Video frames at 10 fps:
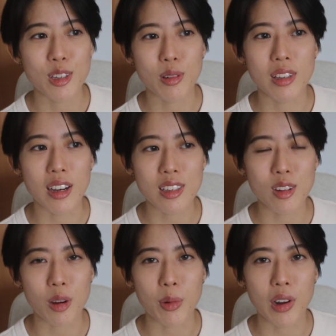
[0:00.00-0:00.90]
it does
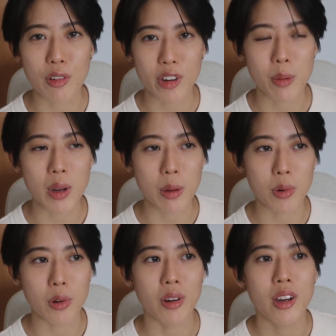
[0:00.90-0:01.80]
talk about everyday
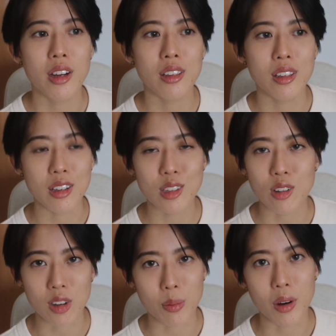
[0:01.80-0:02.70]
people, does
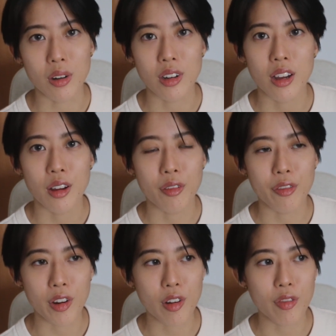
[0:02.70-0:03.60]
talk about
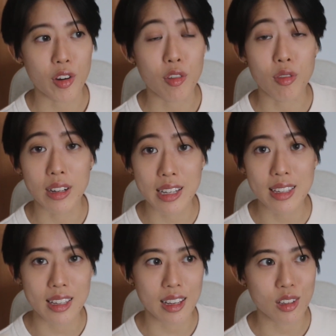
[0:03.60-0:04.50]
very, very
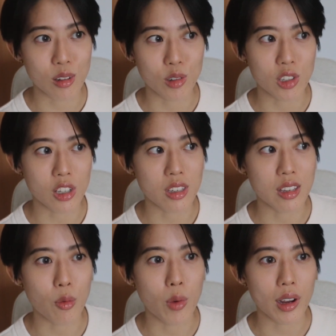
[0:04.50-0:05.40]
realistic solutions
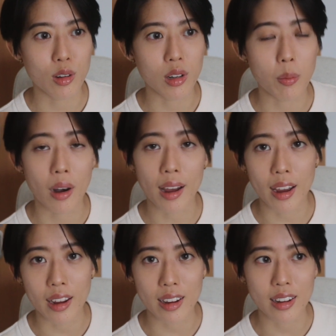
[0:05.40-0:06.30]
that one could
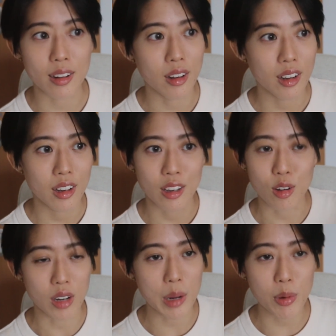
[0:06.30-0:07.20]
apply in
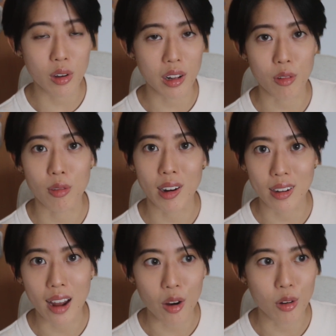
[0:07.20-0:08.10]
your neighborhood right
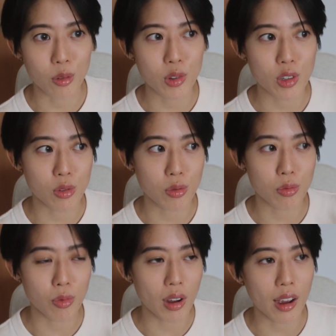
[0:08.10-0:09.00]
now, which is
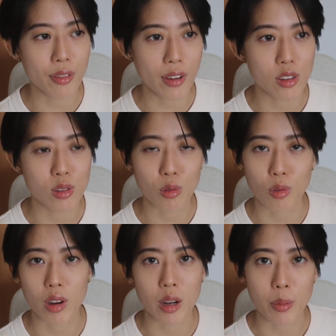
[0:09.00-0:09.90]
what I find so
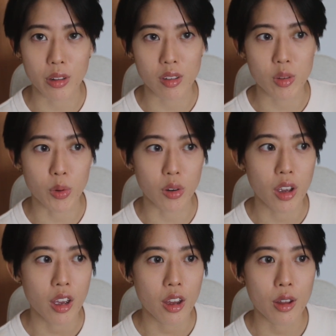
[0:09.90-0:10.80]
great about this book,
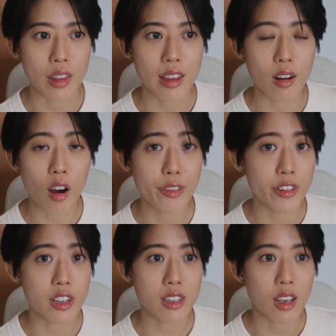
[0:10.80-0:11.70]
that it
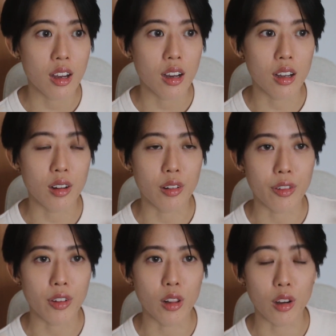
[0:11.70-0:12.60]
offers a
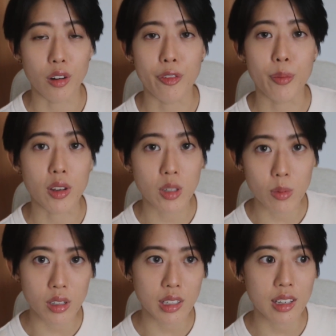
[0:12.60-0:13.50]
lot of
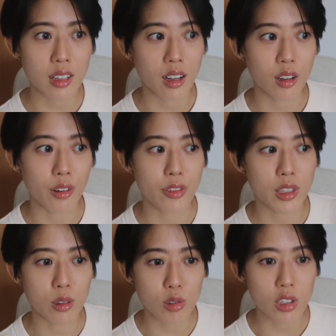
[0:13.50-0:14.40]
possibility, a lot of
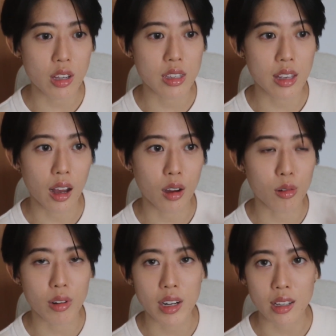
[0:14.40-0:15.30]
solutions that are
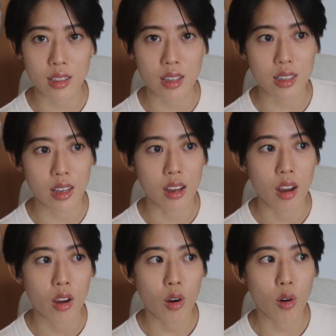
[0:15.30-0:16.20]
really existing
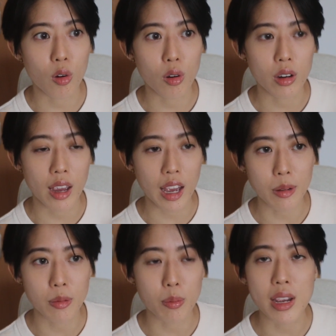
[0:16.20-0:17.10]
or
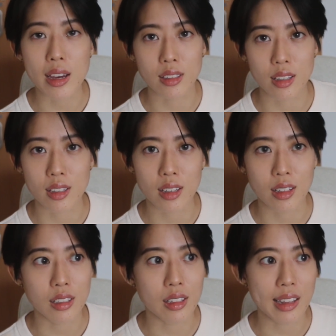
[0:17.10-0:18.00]
can be
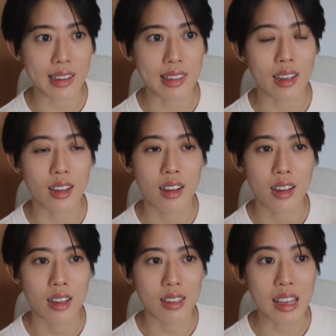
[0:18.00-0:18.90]
existing in the next
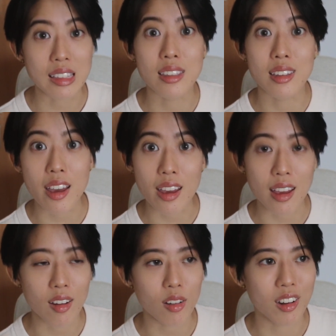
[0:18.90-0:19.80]

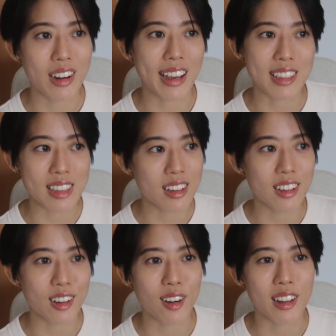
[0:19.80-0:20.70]
day or next
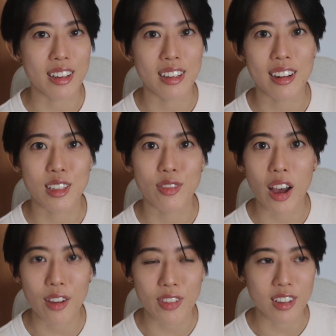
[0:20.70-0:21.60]
year or next
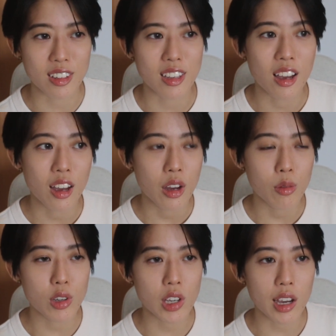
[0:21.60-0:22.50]
5 years,
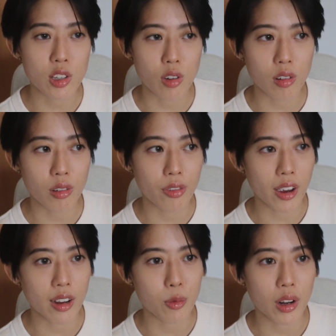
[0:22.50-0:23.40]
which I struggle to
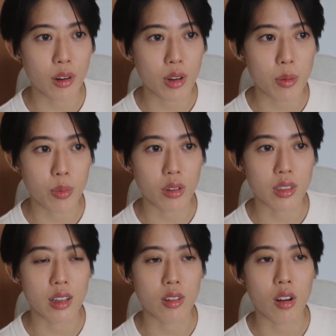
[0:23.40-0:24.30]
find when I read
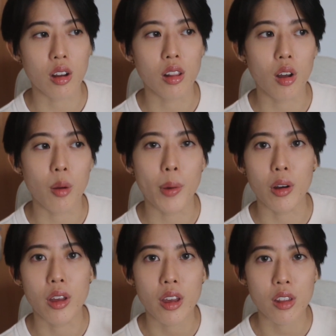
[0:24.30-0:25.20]
books that talk a lot
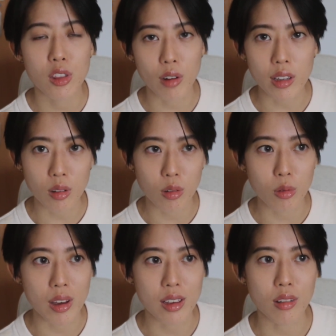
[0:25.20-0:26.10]
about theoretical
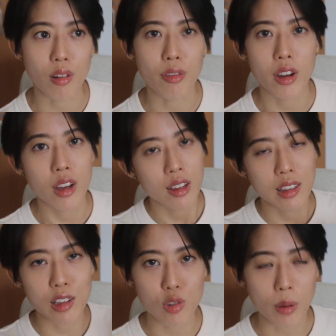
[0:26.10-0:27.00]
ways of
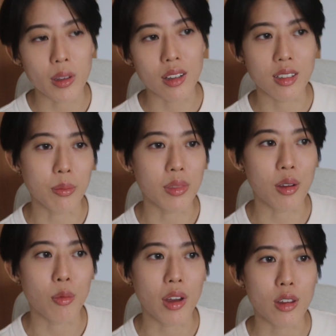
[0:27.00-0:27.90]
disrupting
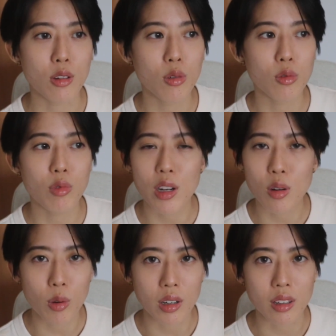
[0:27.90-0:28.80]
something, where you don't really
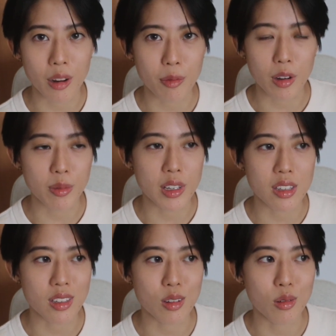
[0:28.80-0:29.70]
know what the time frame
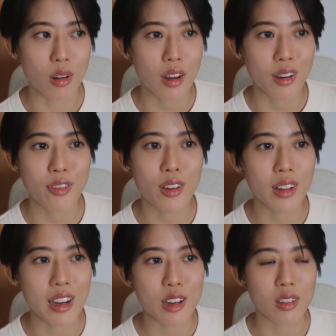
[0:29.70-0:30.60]
is. You feel
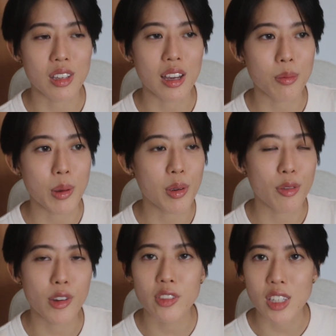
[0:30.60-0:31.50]
like it could take maybe
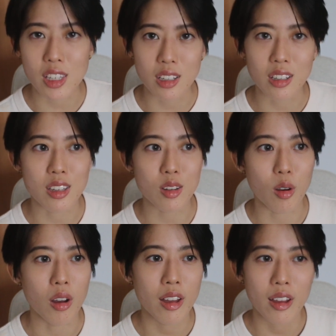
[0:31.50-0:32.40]
50 years
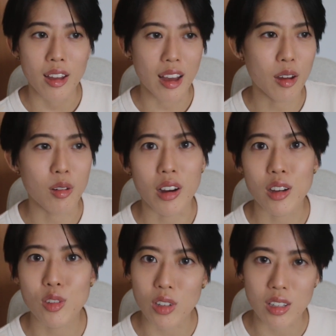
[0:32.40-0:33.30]
or
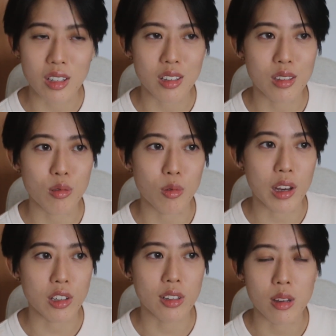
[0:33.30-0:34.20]
100 years to
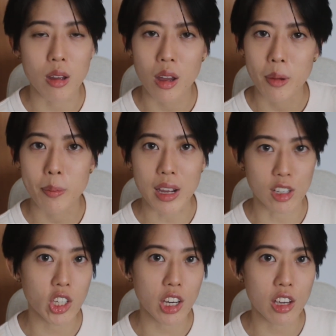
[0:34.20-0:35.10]
actually make a
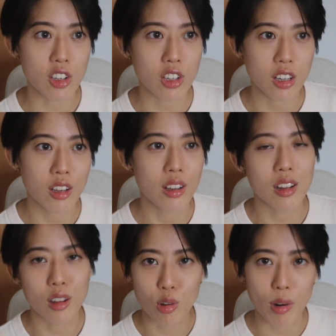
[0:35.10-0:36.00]
change
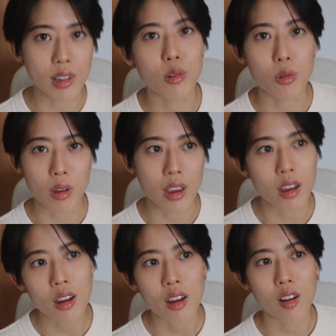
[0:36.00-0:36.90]
in a theoretical
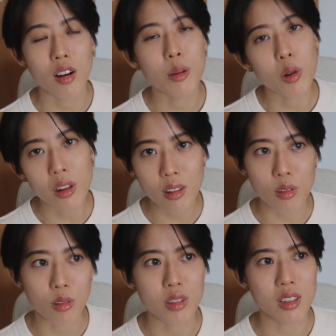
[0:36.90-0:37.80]
way, on a
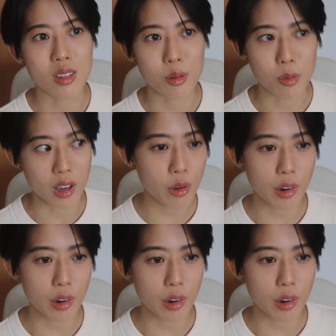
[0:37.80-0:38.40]
political system way.